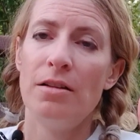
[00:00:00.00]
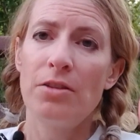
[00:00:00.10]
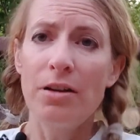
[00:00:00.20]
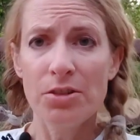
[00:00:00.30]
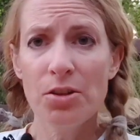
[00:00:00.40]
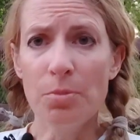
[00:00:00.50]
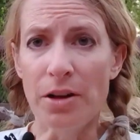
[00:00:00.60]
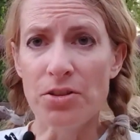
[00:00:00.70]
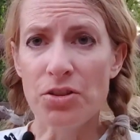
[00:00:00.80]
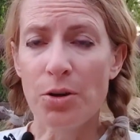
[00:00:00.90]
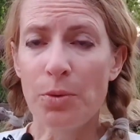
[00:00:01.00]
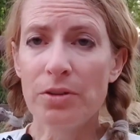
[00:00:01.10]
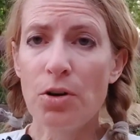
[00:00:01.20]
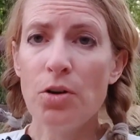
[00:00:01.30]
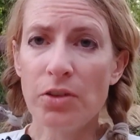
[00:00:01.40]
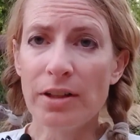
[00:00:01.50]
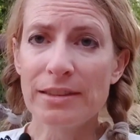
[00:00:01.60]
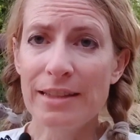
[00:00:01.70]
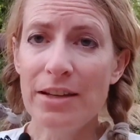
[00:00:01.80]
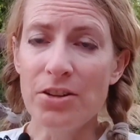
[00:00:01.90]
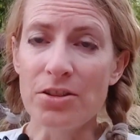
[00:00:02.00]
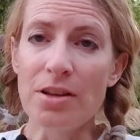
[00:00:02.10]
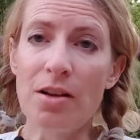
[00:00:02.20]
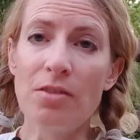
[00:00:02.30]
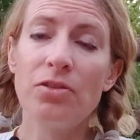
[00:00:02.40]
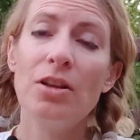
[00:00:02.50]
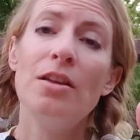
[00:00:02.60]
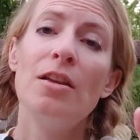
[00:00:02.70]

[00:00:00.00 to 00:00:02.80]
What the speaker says: Not too much. You don't want to overextend yourself.